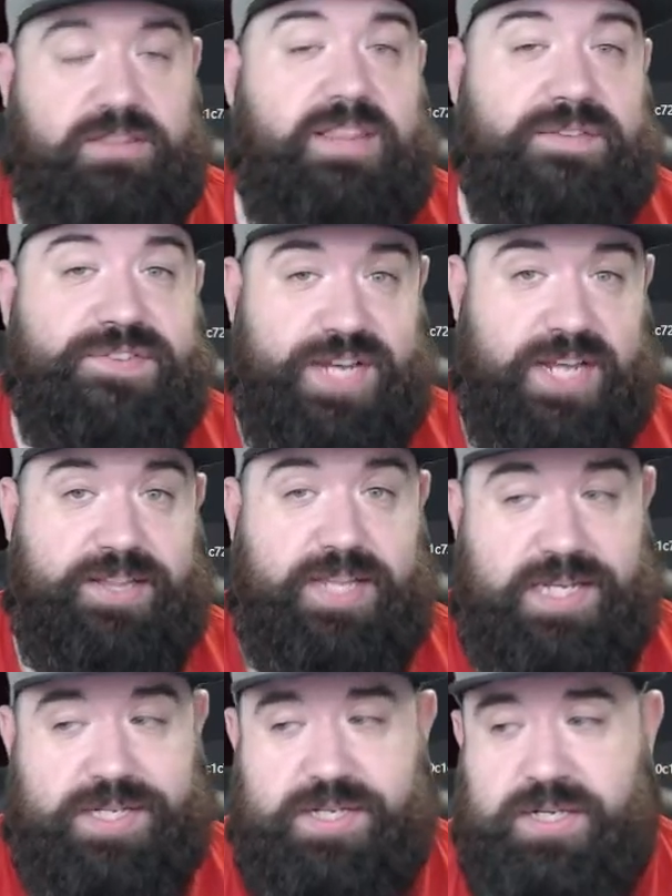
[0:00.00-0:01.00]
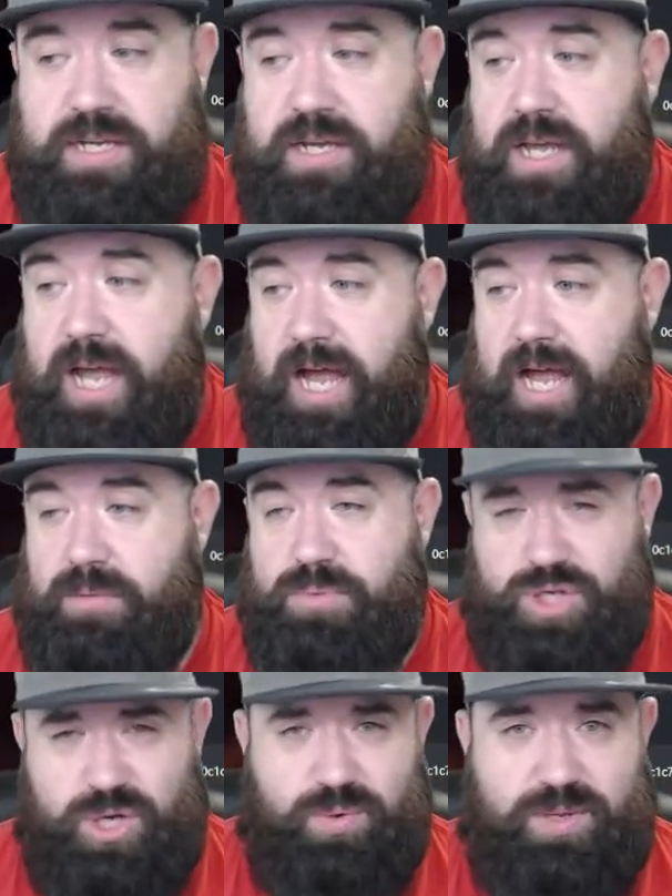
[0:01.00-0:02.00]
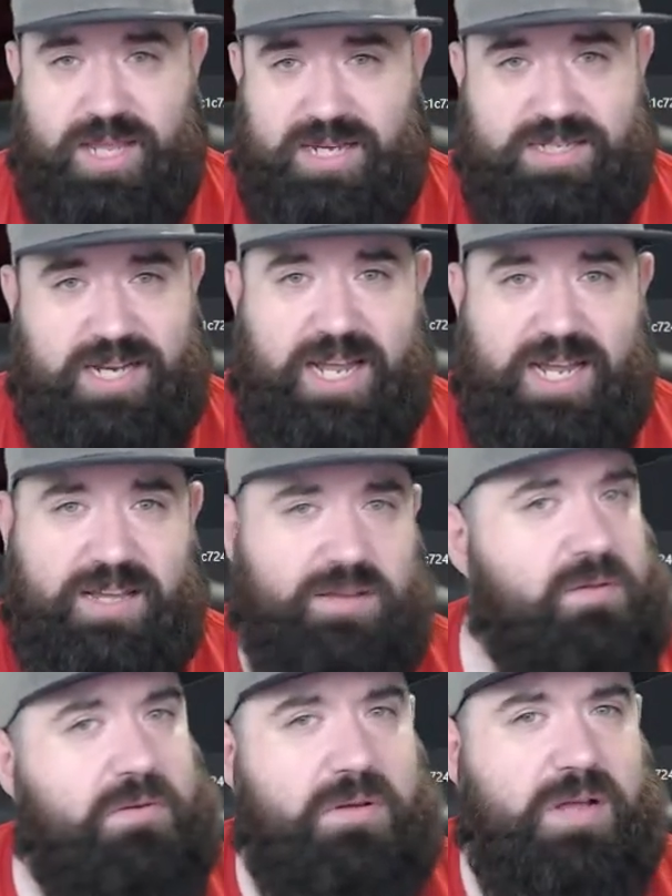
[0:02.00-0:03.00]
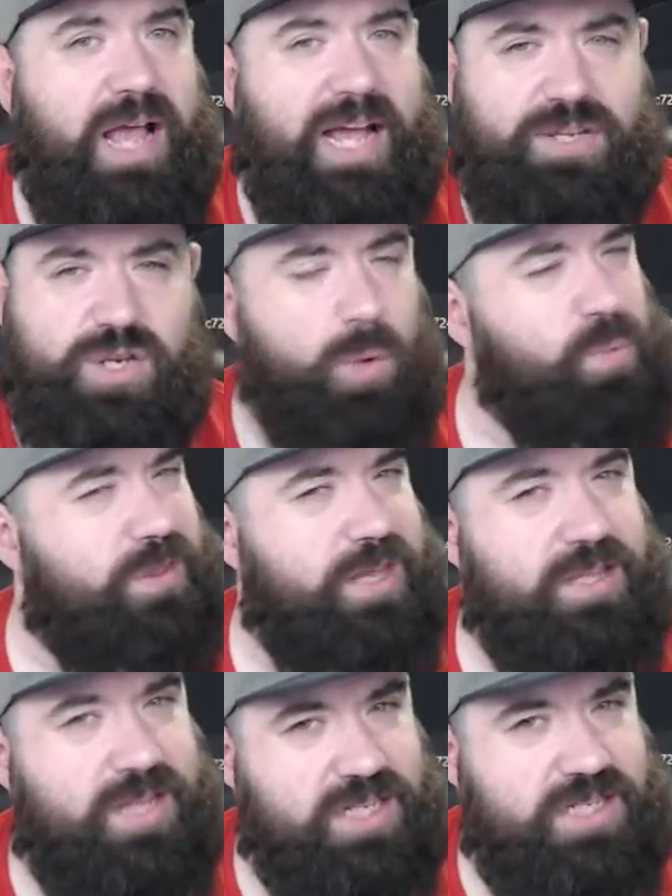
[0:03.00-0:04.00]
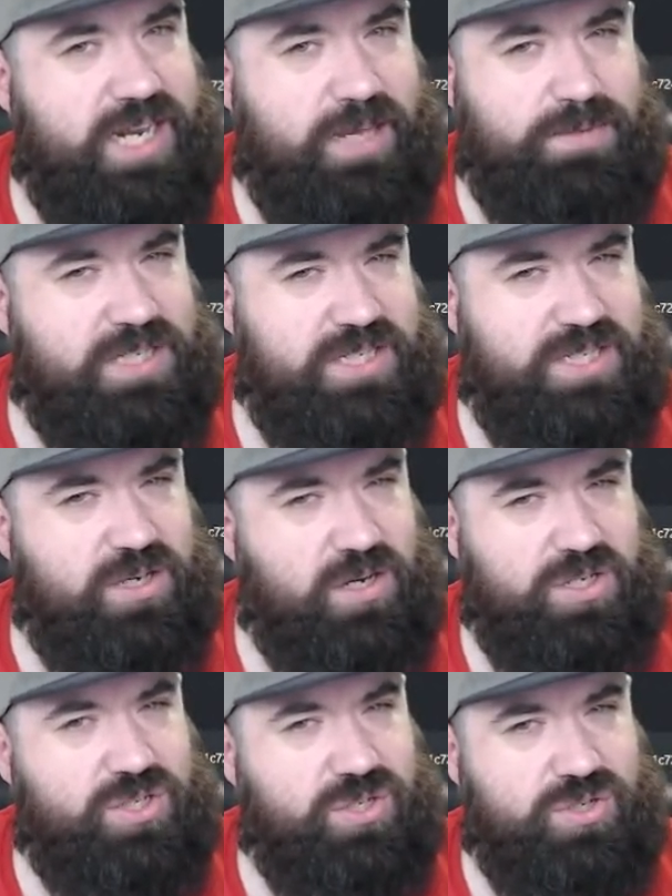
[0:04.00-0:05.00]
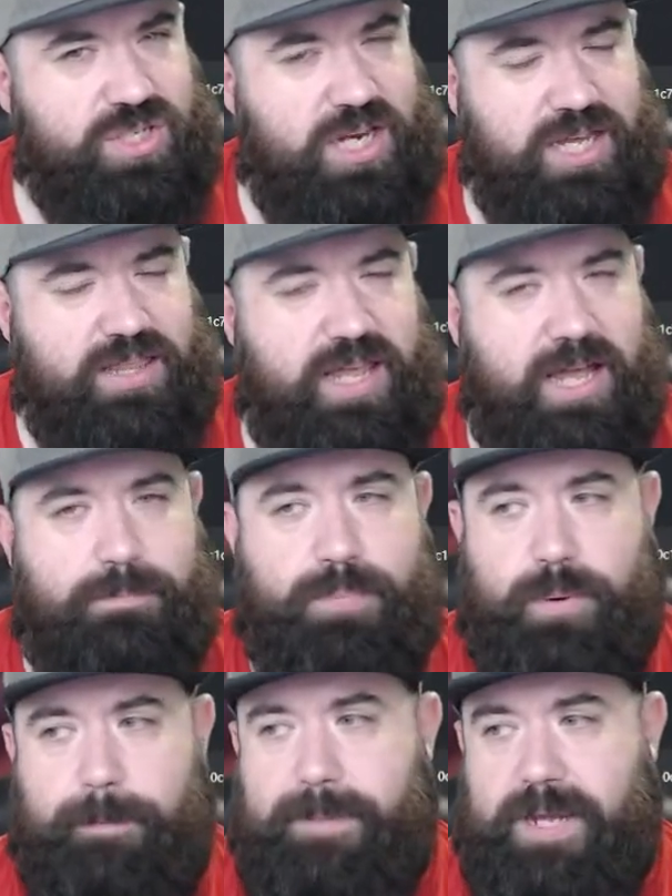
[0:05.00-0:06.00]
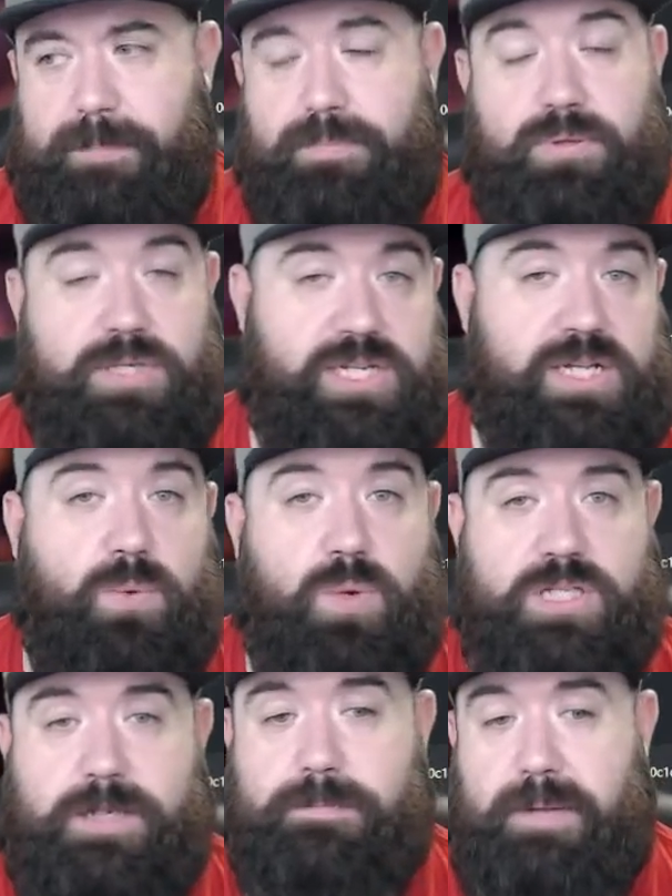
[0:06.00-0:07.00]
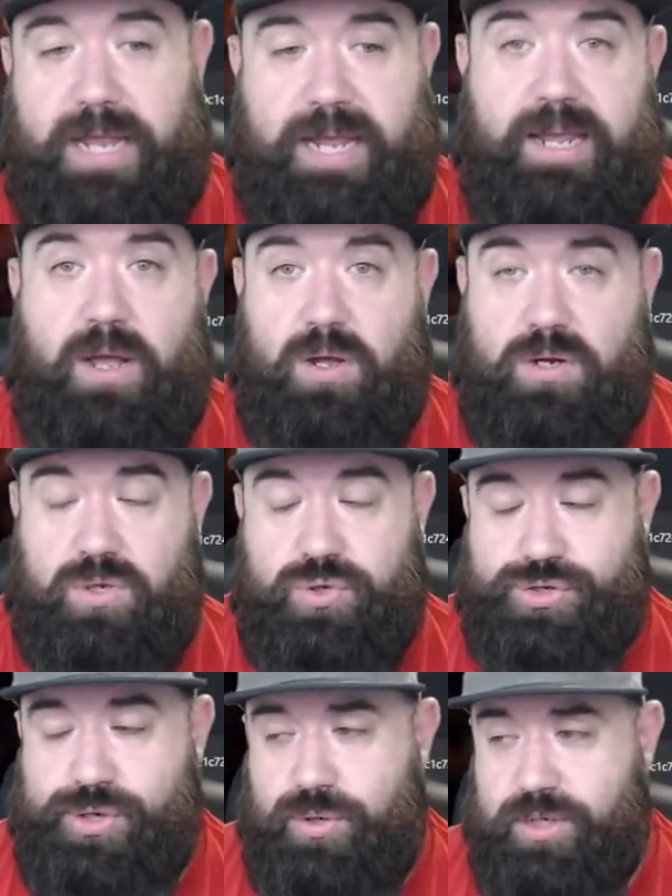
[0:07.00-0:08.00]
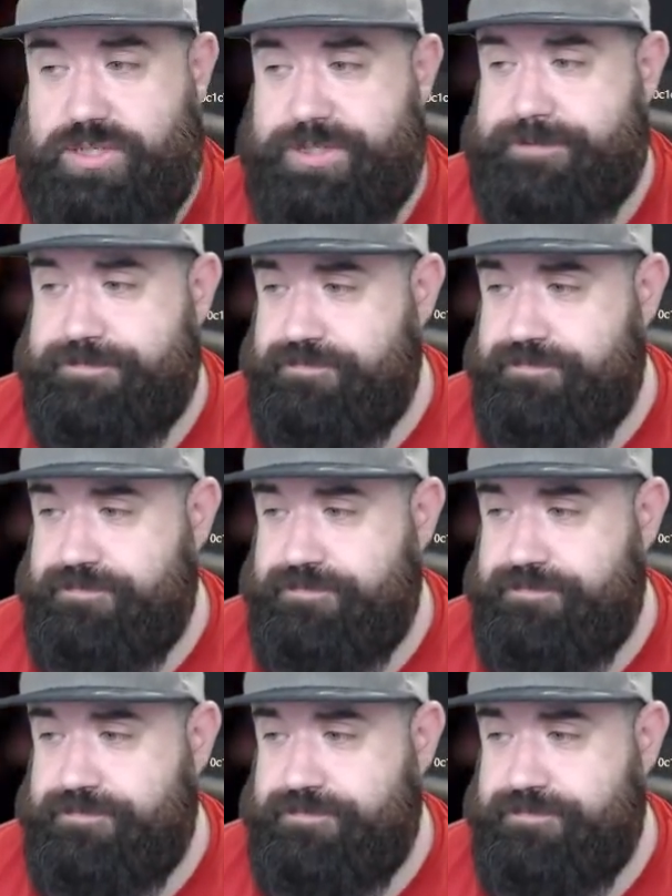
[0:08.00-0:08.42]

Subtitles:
They've said this. So there's like, I don't think there's an aim assist on and such like that, but people still want to play on controllers.